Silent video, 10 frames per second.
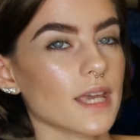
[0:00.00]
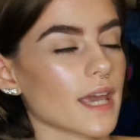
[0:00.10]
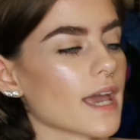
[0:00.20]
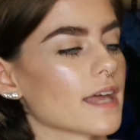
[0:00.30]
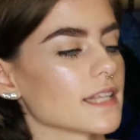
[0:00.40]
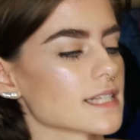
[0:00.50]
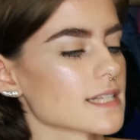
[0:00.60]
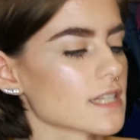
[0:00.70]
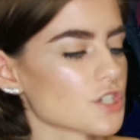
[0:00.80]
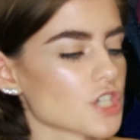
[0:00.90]
And this is
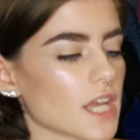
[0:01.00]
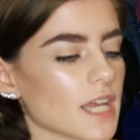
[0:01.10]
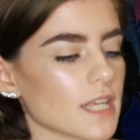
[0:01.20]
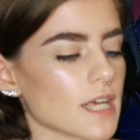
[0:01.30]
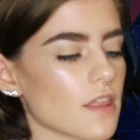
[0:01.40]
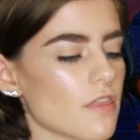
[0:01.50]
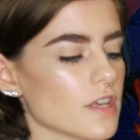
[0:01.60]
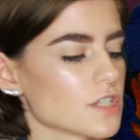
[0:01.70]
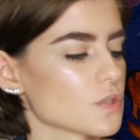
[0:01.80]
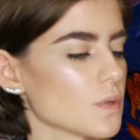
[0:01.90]
in the shade
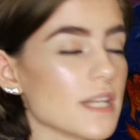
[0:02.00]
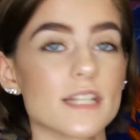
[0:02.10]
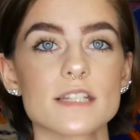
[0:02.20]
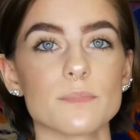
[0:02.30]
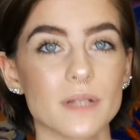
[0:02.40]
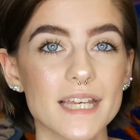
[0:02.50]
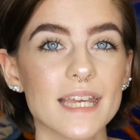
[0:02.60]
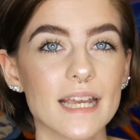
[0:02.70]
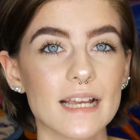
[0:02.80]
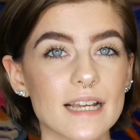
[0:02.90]
The Sweetest
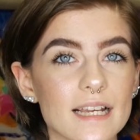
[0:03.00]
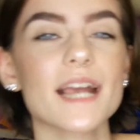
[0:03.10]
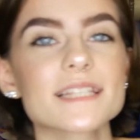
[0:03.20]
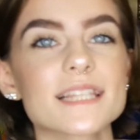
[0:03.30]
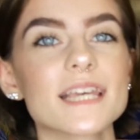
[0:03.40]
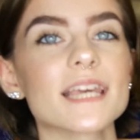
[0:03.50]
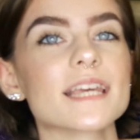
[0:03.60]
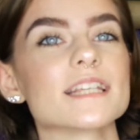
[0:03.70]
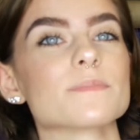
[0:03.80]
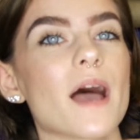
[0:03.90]
Bling thing
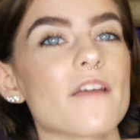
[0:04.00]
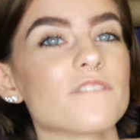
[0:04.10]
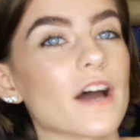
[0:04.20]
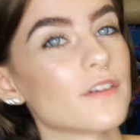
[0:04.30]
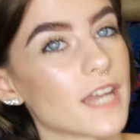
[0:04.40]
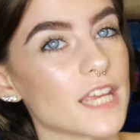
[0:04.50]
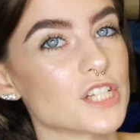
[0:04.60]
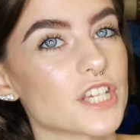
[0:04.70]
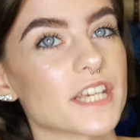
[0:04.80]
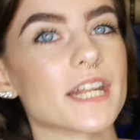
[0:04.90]
is my
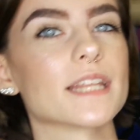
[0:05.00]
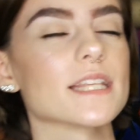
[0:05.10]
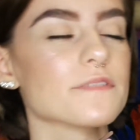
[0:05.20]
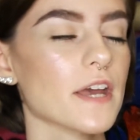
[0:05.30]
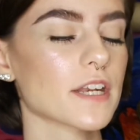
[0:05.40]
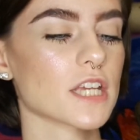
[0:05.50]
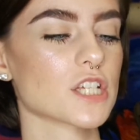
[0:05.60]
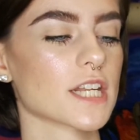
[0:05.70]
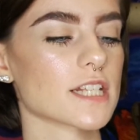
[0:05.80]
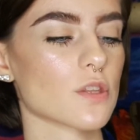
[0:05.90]
foundation and this
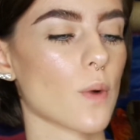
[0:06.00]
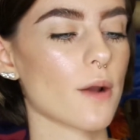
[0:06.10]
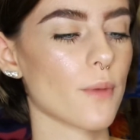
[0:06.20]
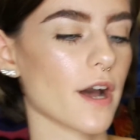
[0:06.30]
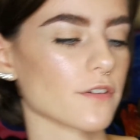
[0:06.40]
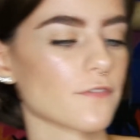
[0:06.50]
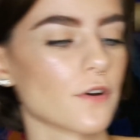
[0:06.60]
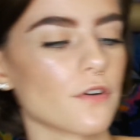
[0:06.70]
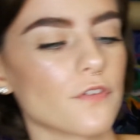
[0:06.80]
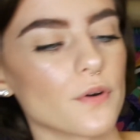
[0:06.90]
foundation is the Wet n Wild
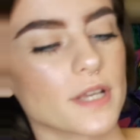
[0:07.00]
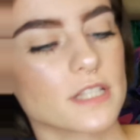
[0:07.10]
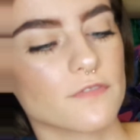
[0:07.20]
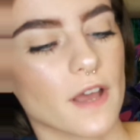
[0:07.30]
Photo Focus